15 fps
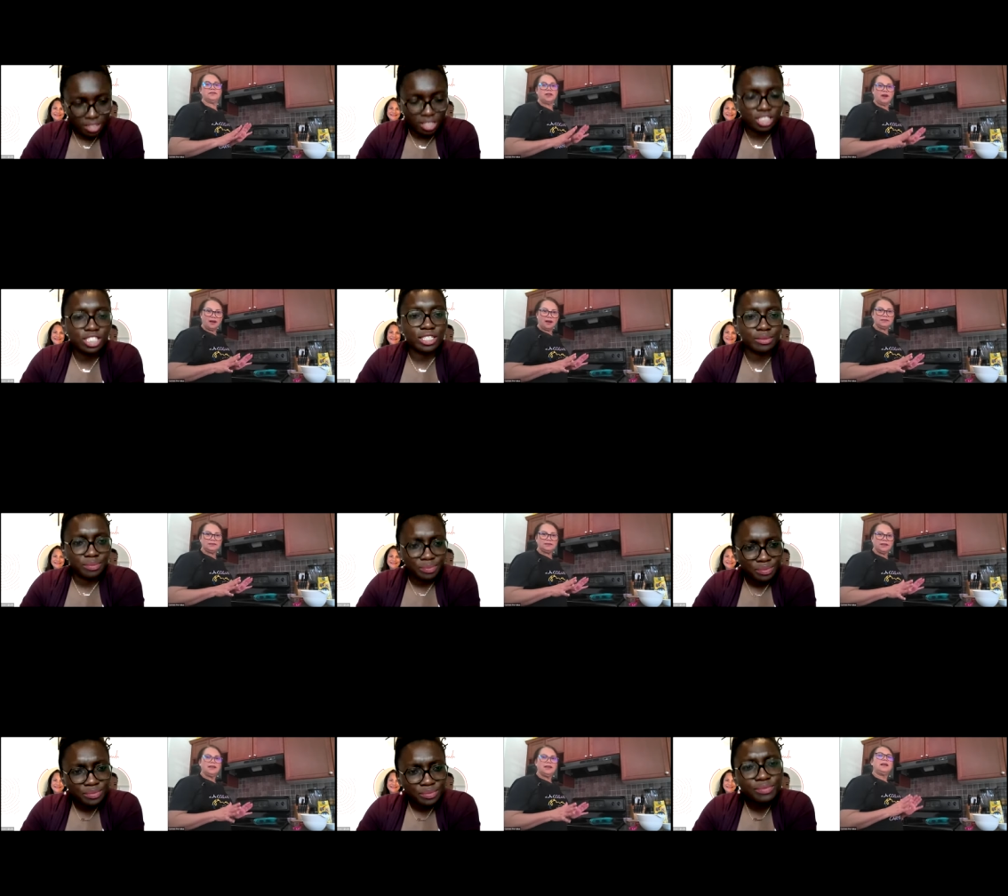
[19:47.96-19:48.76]
so hot,
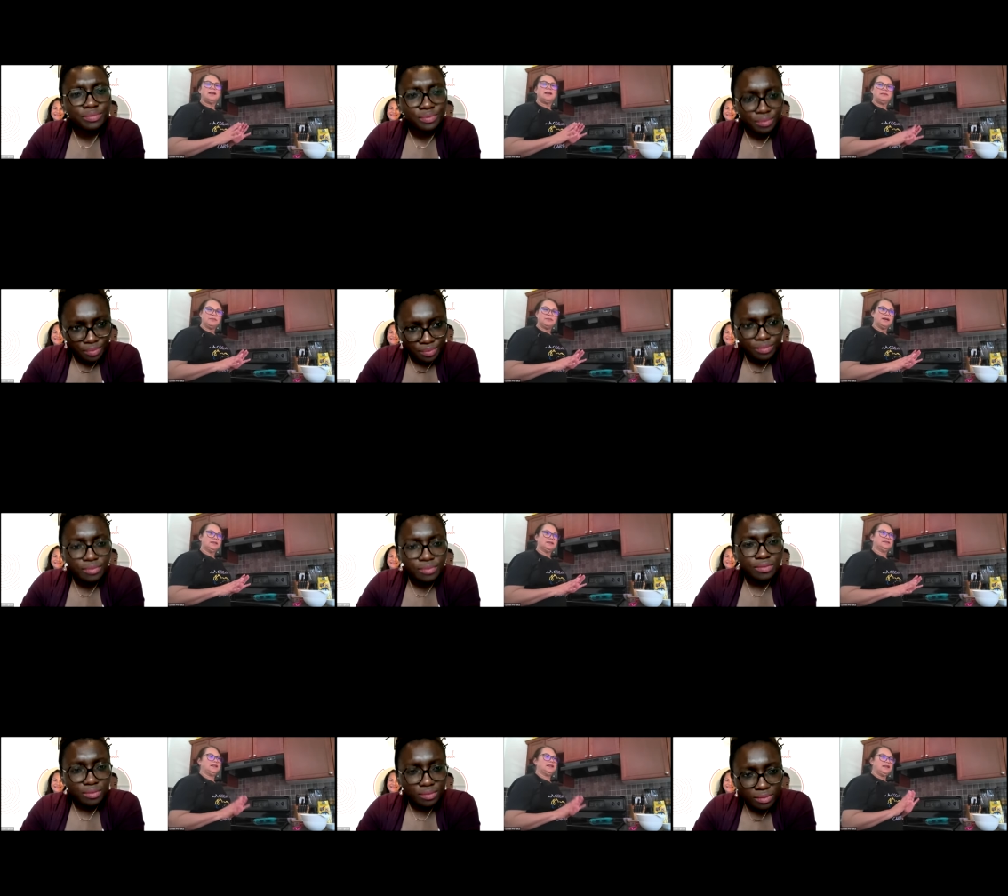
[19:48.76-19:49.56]

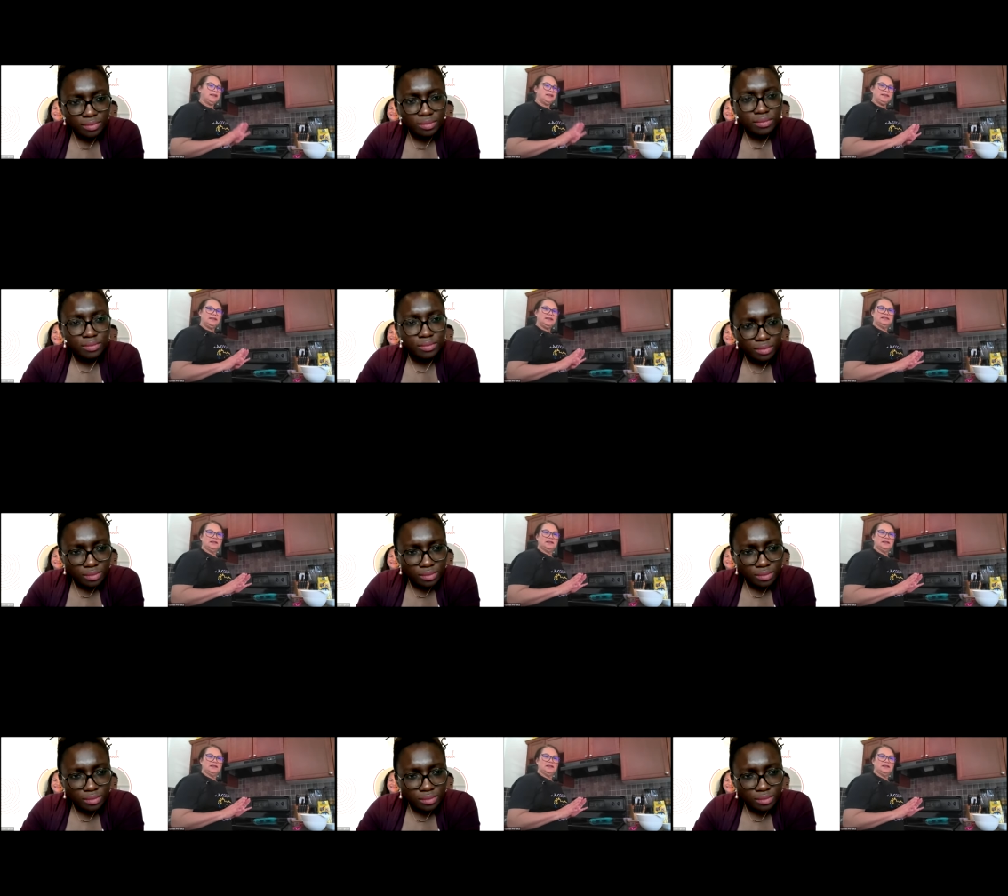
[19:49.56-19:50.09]
that the